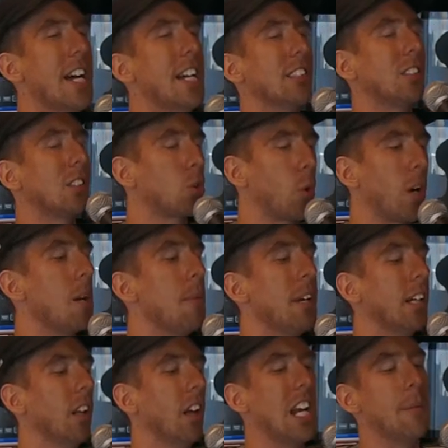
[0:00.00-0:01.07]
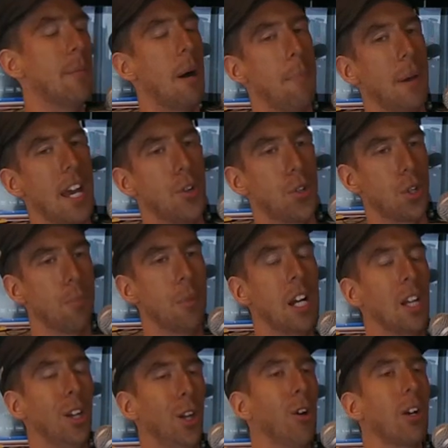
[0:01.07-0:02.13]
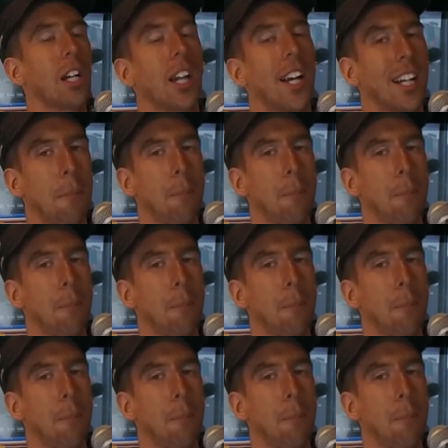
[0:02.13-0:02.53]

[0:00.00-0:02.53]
screaming alone in my bedroom, looking like